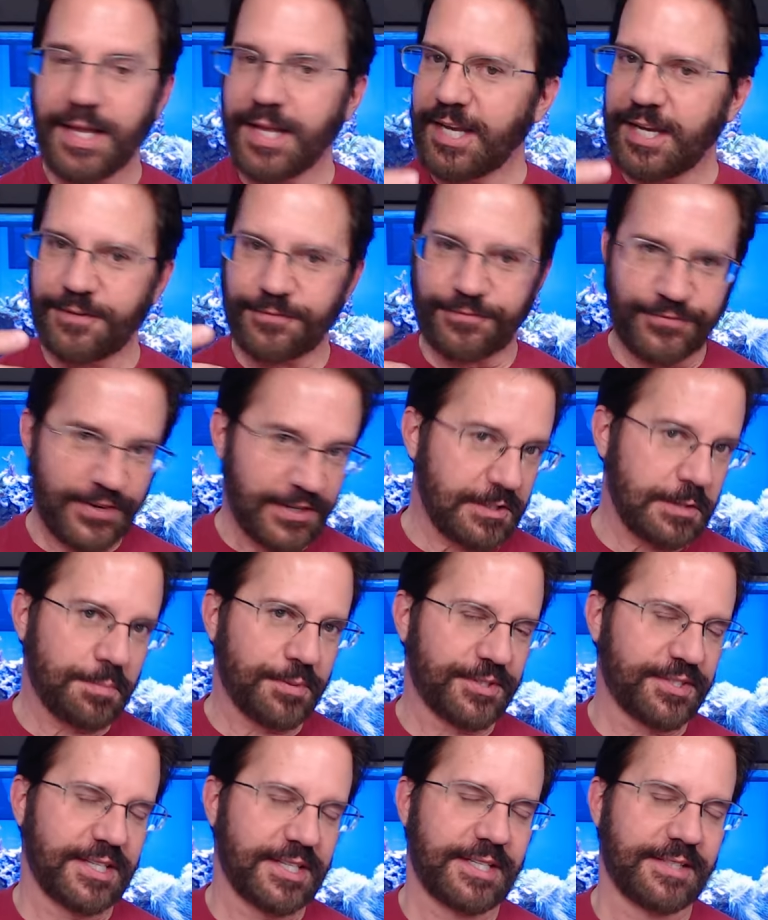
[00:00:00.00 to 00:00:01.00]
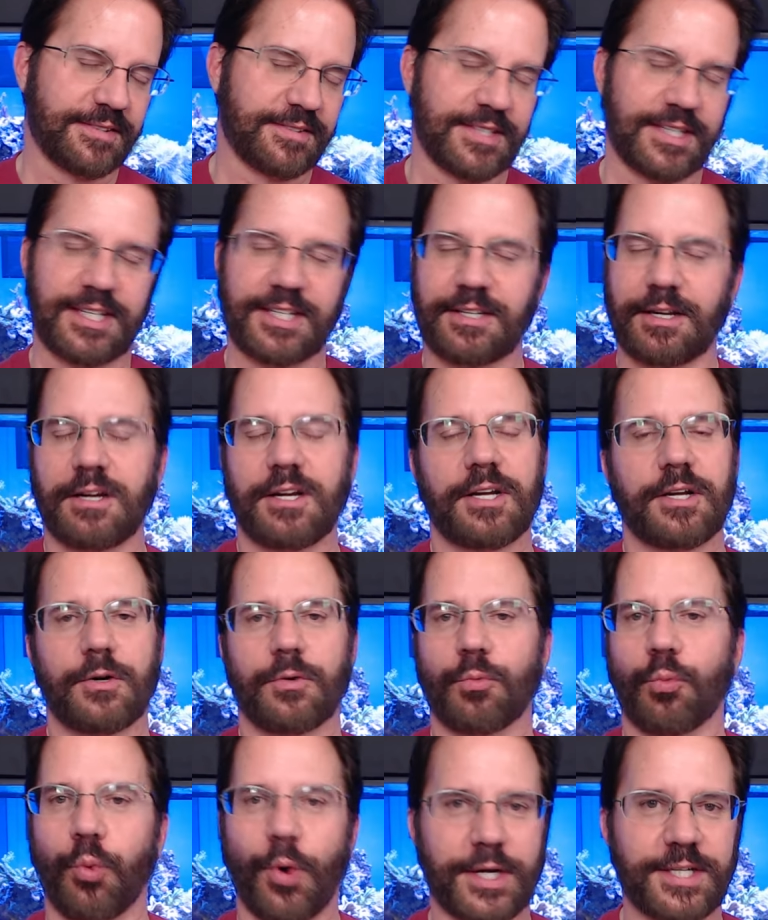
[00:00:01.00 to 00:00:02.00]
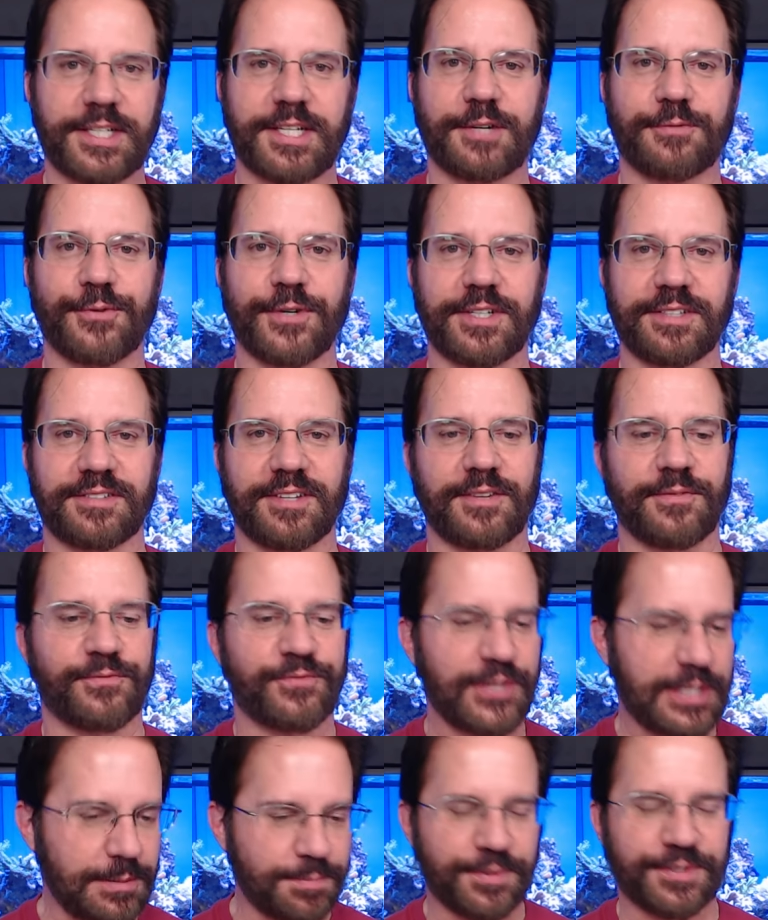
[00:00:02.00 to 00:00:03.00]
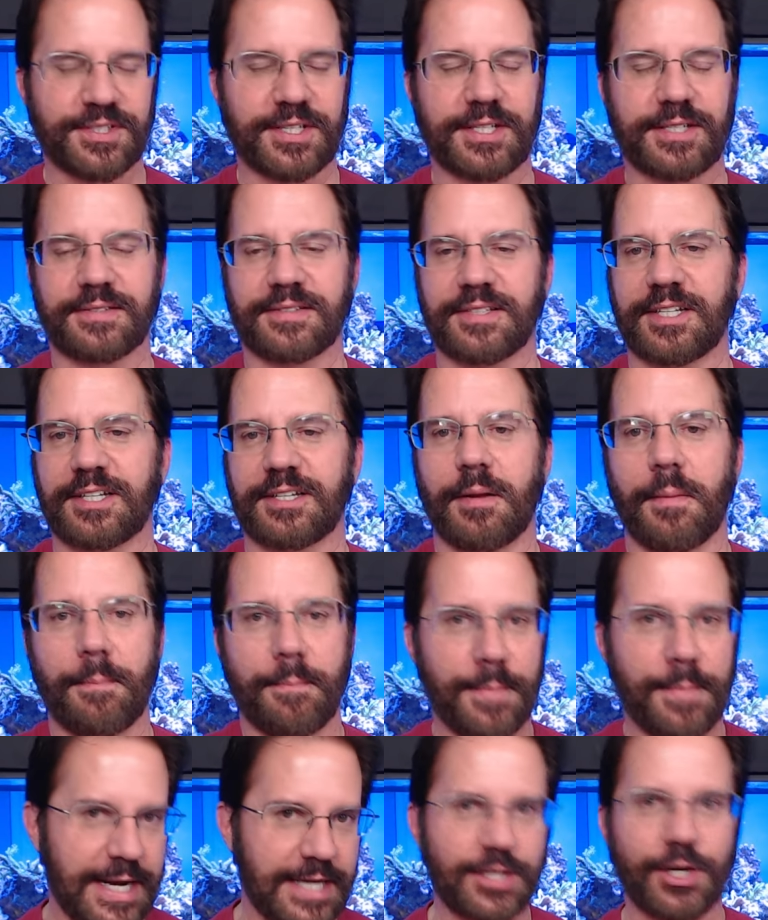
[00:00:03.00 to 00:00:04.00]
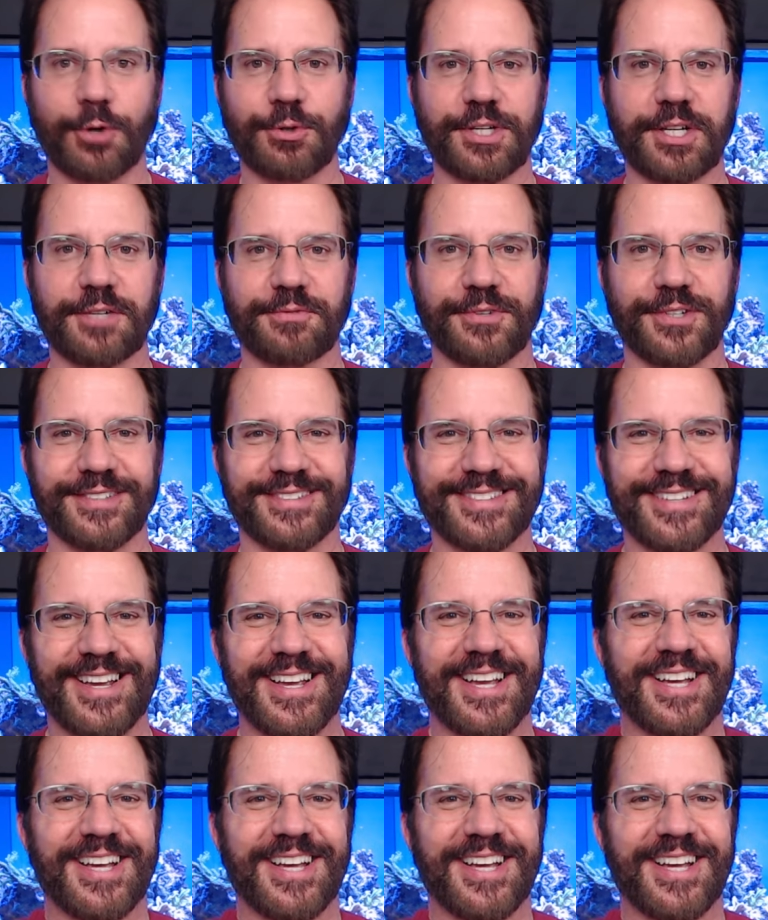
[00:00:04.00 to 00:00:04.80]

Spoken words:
And 50% said, what a difference. And 50% said, made no difference.